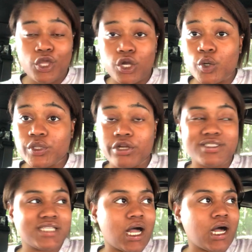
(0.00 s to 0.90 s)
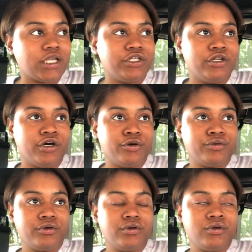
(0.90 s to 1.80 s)
going there, it's hot, you know.
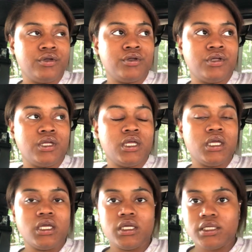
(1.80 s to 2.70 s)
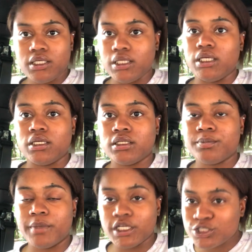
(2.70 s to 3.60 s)
Key,
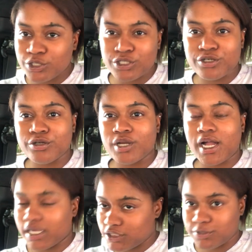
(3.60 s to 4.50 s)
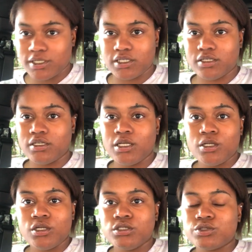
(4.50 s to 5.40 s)
make sure you're hydrated
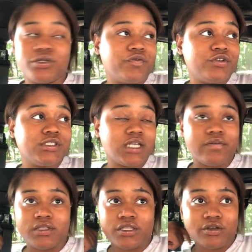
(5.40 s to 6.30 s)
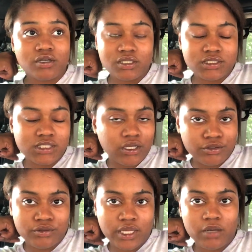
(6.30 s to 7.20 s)
24/7. They're gonna tell
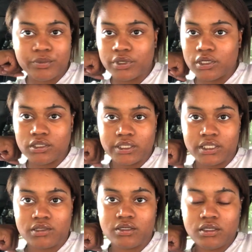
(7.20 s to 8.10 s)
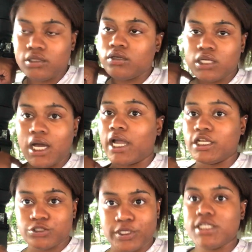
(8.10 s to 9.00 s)
you that, but like,
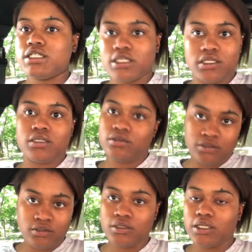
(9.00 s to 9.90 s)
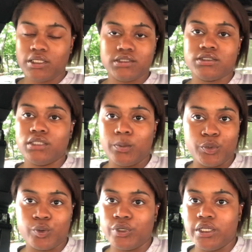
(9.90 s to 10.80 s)
hydration is
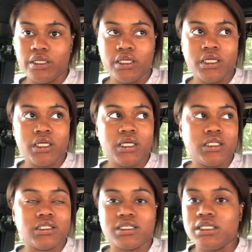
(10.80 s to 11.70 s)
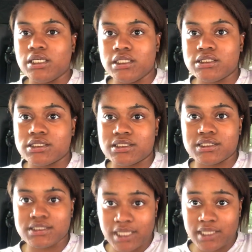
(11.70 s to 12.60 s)
number one, the key to
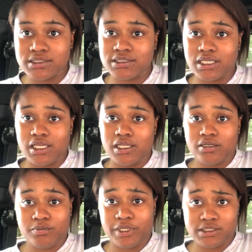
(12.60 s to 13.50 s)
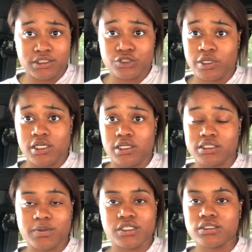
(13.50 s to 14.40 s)
success in basic training,
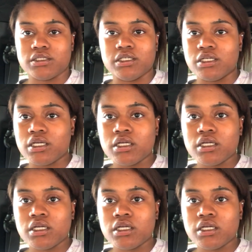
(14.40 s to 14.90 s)
especially,